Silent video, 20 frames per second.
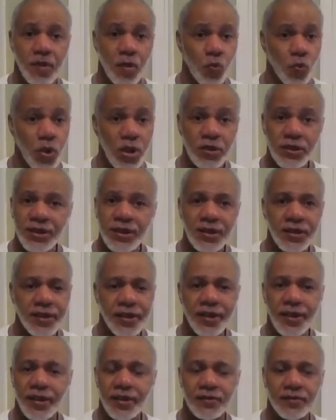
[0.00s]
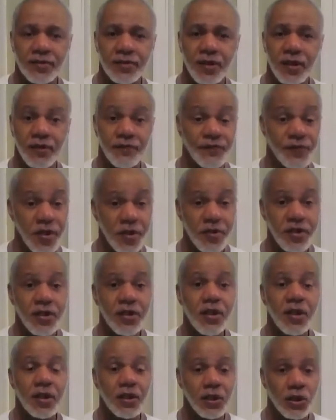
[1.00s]
wielding a gun, a
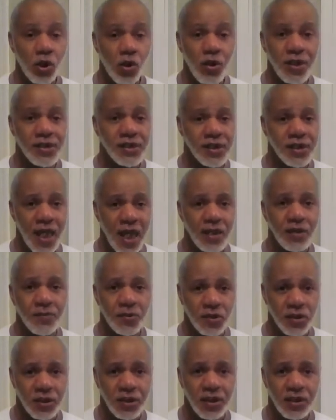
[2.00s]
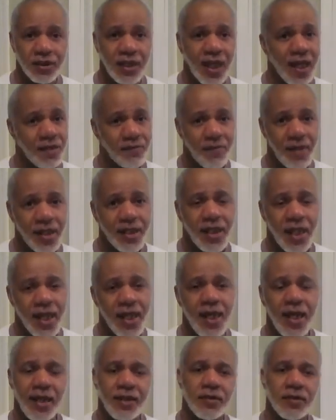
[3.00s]
very large caliber gun, I might
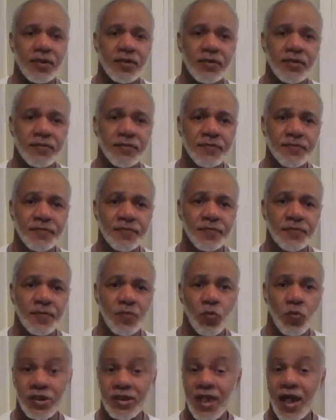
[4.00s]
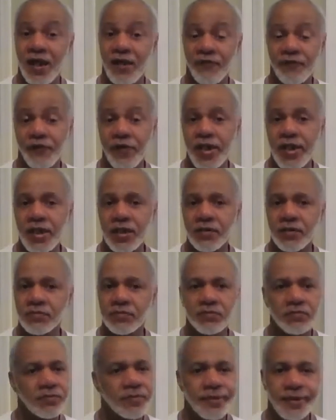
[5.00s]
add. Was I afraid?
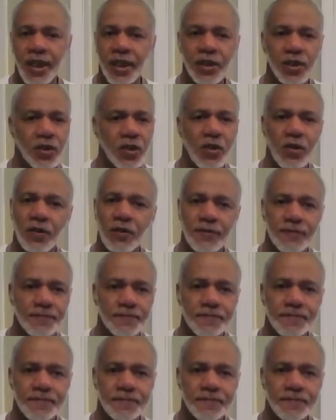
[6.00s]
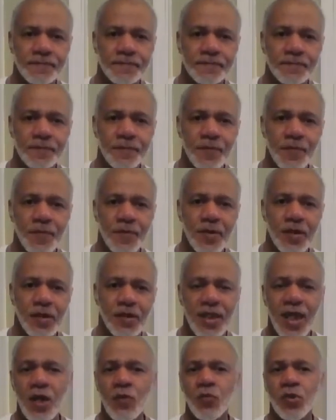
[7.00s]
Not at all.
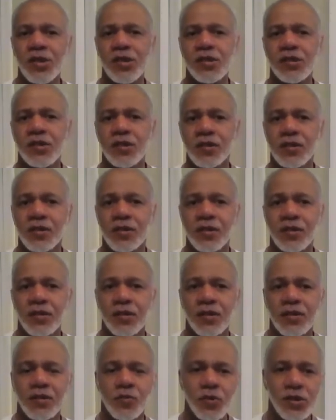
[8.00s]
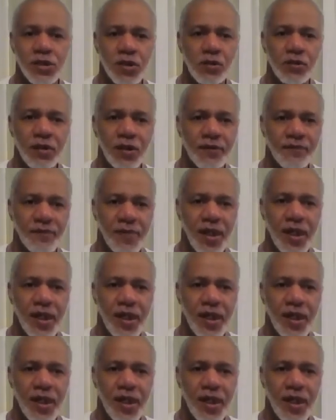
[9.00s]
That was the result of